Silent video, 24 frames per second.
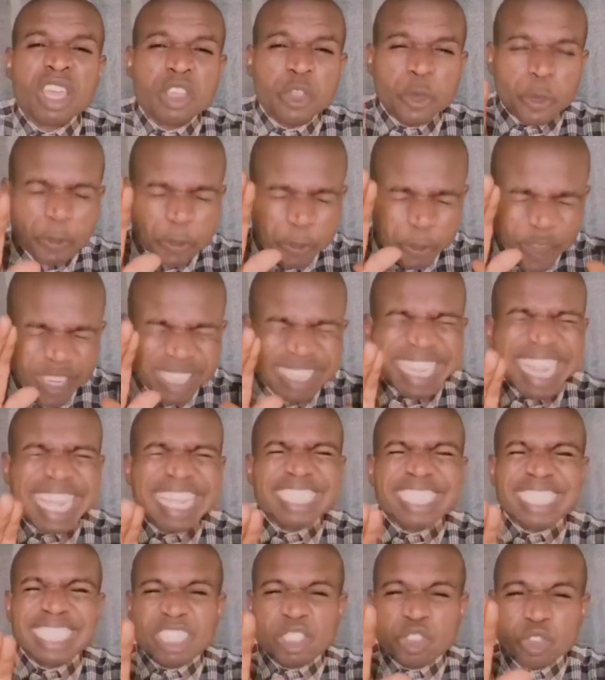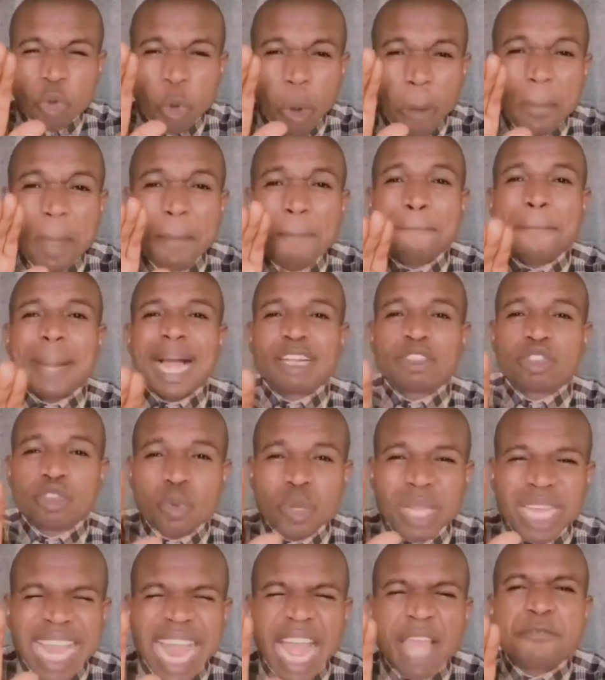Your finance is coming back to
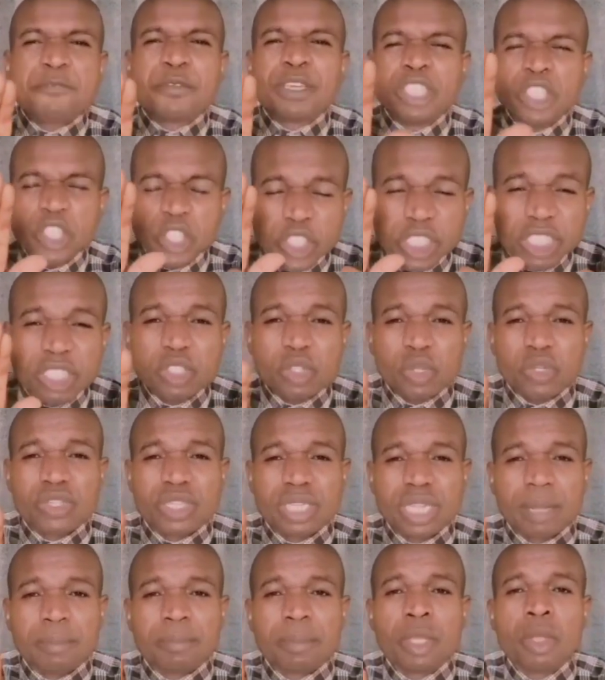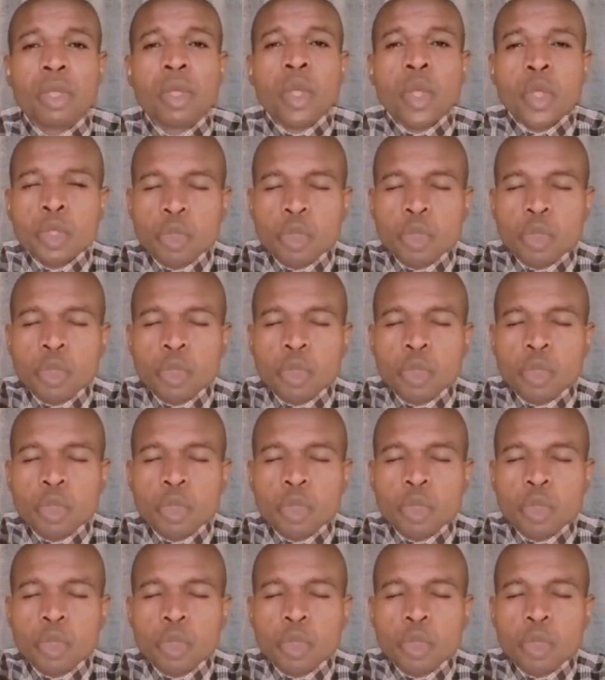life in Jesus' name.